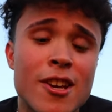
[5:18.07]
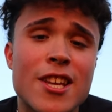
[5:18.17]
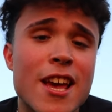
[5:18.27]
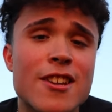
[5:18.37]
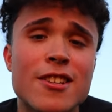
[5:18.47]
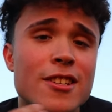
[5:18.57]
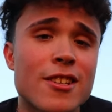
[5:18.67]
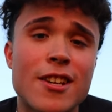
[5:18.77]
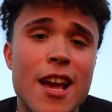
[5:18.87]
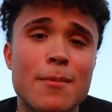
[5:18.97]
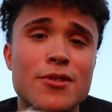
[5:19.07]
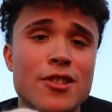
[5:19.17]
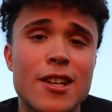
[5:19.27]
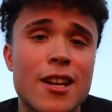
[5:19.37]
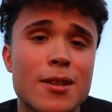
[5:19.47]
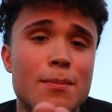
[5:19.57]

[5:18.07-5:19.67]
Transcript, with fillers: just handling your hamster like a